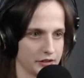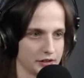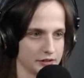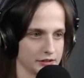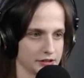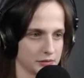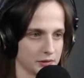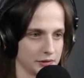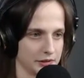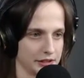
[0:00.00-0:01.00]

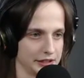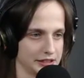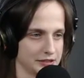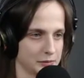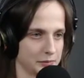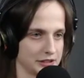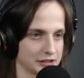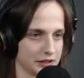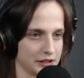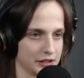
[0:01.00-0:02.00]
Destroy these strip mines
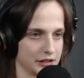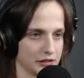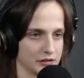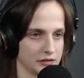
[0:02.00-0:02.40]
right here.